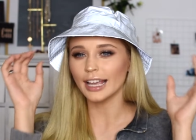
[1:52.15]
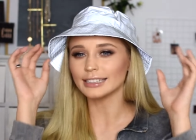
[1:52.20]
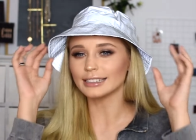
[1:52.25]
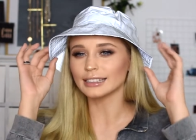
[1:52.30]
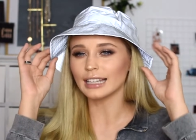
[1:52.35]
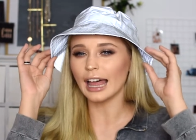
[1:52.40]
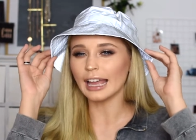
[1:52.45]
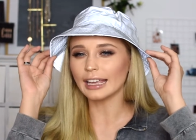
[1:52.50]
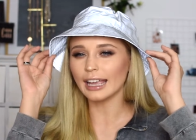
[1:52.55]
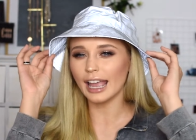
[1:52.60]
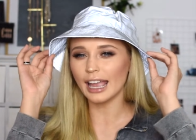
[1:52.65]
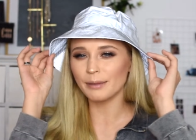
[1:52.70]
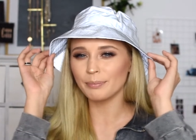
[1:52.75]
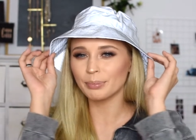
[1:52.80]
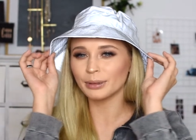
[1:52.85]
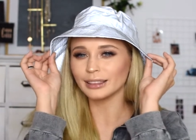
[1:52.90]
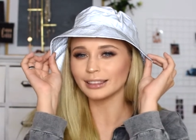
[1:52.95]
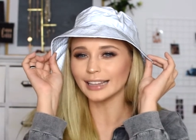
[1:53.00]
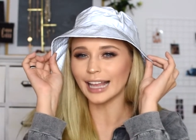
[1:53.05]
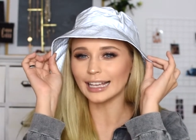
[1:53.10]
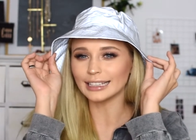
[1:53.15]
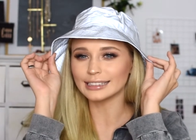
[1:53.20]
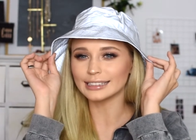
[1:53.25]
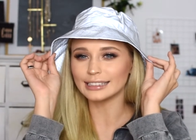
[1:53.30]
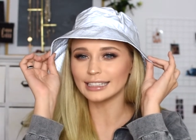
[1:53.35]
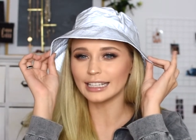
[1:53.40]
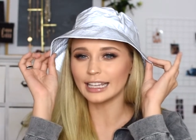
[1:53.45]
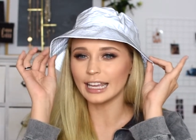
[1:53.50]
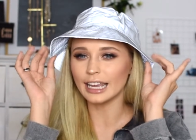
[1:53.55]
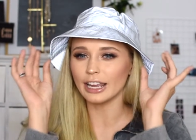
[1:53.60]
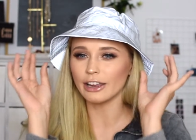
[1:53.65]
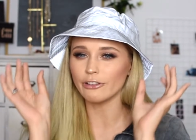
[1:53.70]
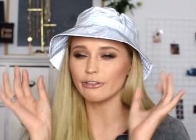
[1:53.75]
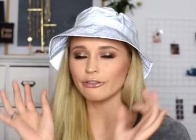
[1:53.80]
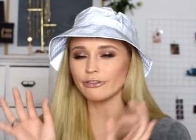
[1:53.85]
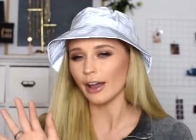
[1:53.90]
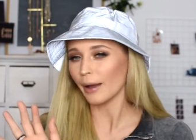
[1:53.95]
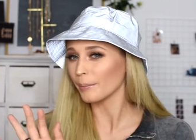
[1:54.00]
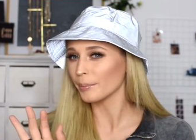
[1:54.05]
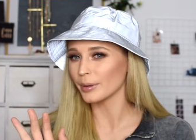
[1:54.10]
It's like a plasticky
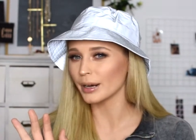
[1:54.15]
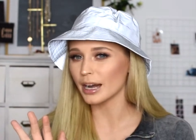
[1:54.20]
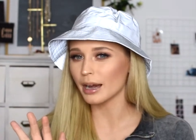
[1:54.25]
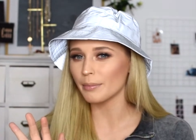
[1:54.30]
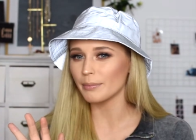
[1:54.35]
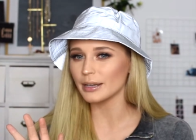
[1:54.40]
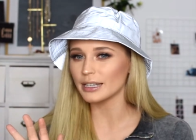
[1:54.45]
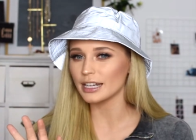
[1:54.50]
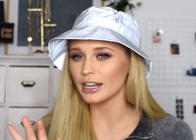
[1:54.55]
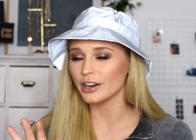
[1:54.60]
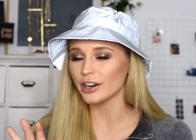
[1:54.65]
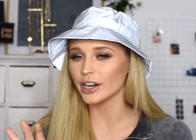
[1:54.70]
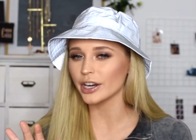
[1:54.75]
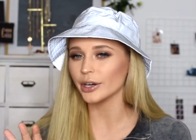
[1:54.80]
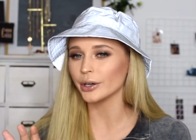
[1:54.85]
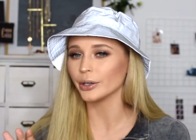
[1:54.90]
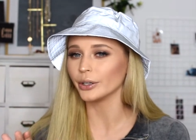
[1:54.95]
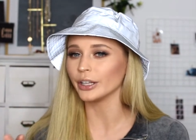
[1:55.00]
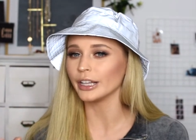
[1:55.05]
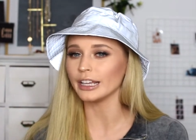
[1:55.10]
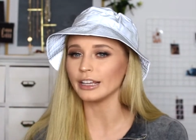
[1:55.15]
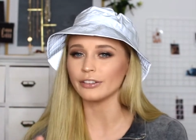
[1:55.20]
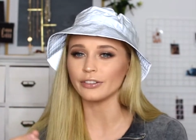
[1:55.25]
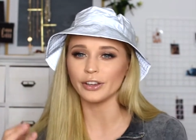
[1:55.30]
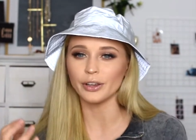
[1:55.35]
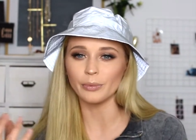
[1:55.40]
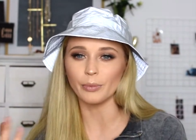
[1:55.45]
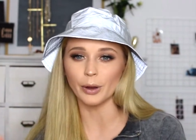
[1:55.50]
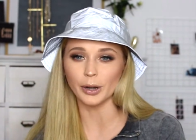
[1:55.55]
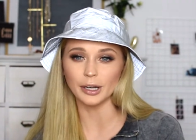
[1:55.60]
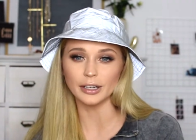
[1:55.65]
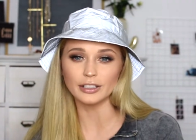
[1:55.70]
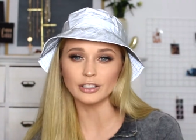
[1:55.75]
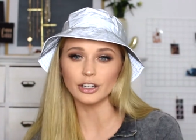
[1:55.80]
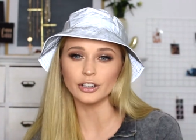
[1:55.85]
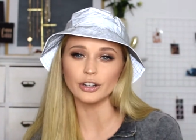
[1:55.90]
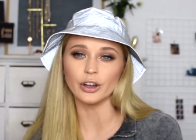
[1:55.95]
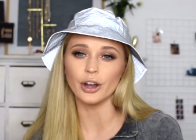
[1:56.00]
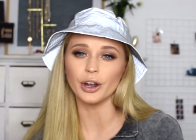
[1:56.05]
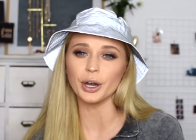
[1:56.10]
fabric material if you wanted
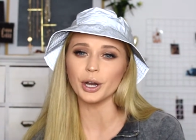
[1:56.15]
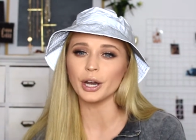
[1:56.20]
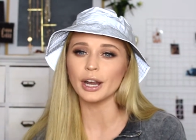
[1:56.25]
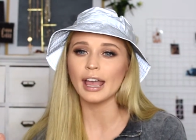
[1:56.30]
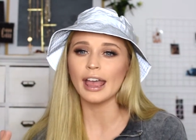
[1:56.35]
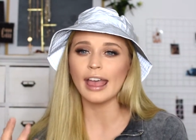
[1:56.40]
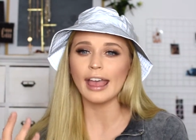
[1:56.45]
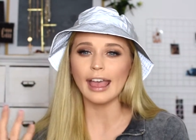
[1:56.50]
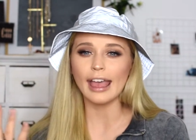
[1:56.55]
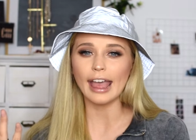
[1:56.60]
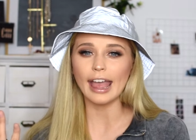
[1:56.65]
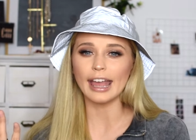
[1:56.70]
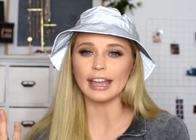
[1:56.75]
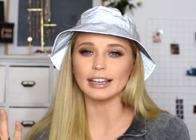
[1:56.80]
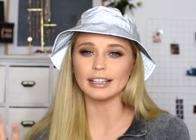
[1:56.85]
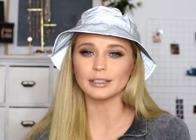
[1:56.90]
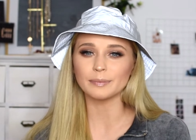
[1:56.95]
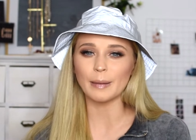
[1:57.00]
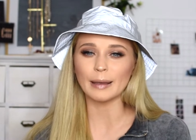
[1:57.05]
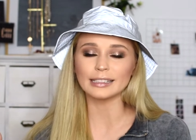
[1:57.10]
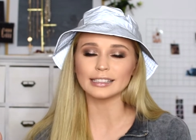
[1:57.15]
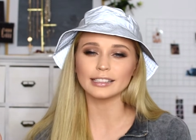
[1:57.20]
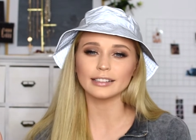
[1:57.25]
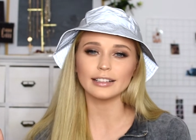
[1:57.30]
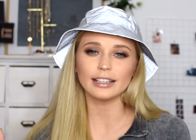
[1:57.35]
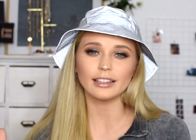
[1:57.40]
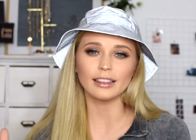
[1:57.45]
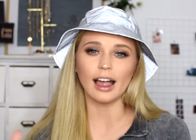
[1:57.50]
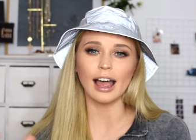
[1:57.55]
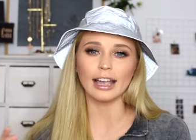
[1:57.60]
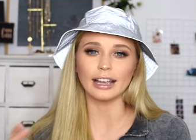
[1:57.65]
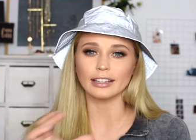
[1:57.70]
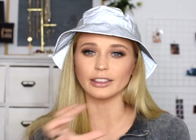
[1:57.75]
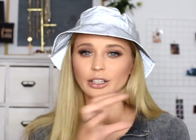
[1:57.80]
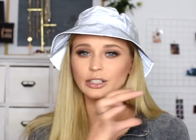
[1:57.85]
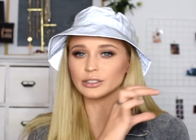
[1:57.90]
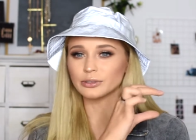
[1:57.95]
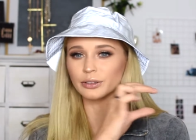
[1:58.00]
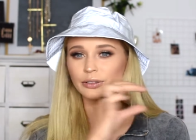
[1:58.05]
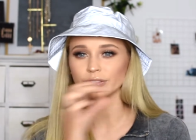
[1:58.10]
to know and it's basically like
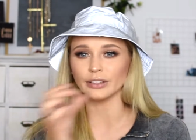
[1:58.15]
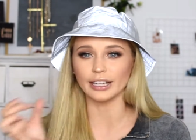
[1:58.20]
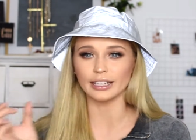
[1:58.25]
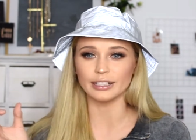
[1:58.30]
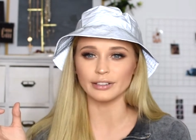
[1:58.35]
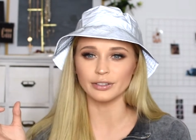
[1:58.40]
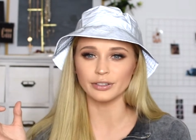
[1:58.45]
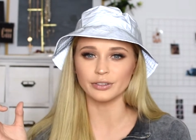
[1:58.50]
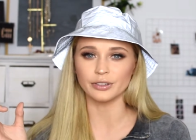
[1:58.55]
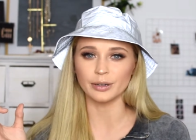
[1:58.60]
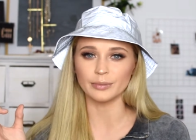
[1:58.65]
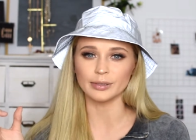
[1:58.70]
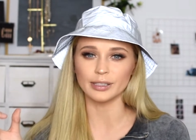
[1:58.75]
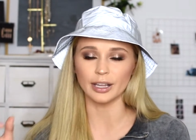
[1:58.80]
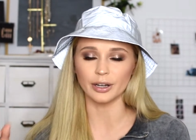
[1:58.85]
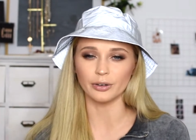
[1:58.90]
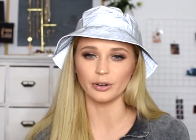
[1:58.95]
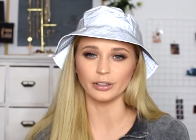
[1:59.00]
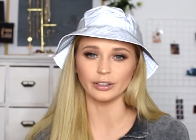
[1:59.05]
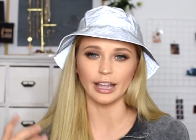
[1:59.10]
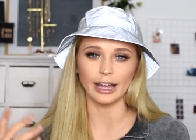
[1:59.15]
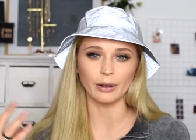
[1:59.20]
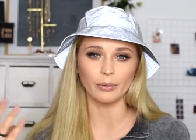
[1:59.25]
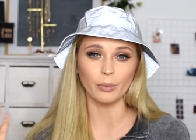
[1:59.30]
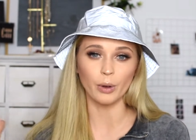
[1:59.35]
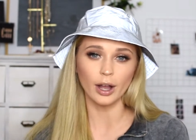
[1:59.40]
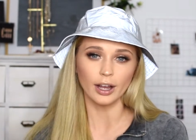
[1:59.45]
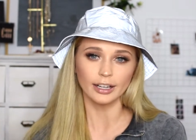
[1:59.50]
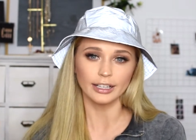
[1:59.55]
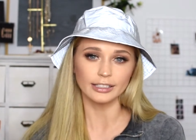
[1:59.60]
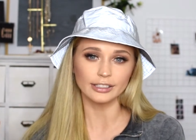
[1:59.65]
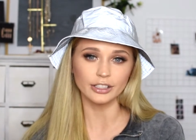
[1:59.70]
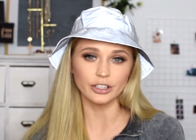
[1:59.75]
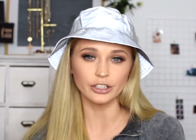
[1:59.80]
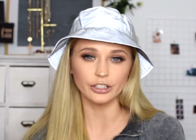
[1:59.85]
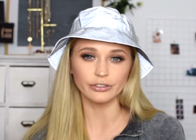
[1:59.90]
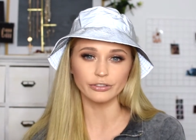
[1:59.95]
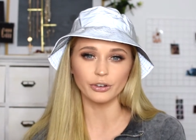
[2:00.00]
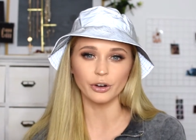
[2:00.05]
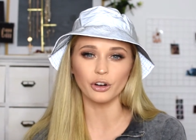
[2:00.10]
those reflective strips that are on like workers
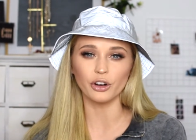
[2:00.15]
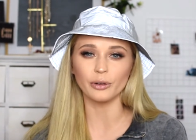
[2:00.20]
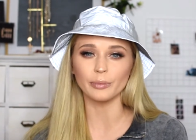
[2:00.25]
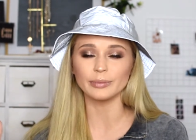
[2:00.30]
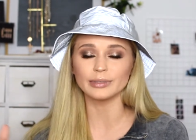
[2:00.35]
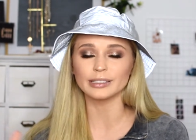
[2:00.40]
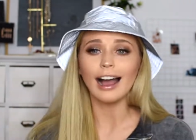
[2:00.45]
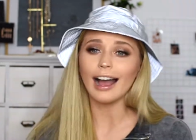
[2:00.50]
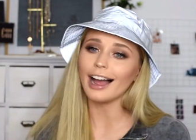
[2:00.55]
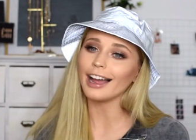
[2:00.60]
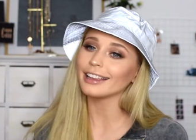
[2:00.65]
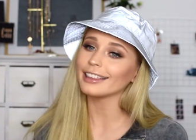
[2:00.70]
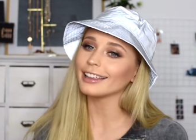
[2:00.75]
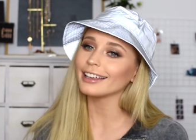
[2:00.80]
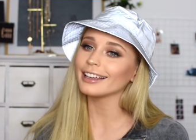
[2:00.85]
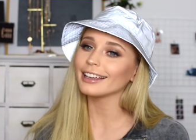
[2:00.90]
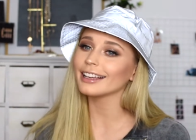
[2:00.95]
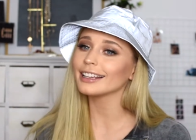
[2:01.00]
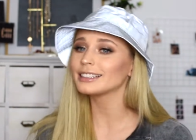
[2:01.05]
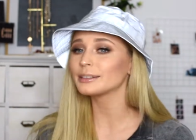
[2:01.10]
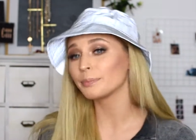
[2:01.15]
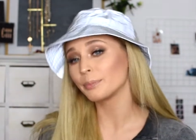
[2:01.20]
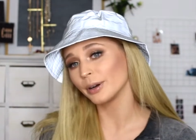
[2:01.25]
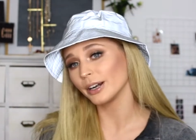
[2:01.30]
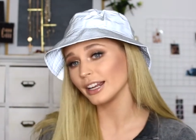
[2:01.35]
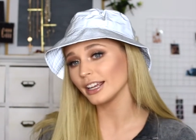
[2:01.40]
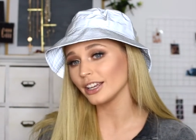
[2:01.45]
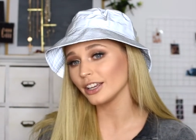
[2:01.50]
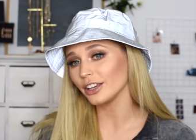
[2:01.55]
uniforms. I think it's pretty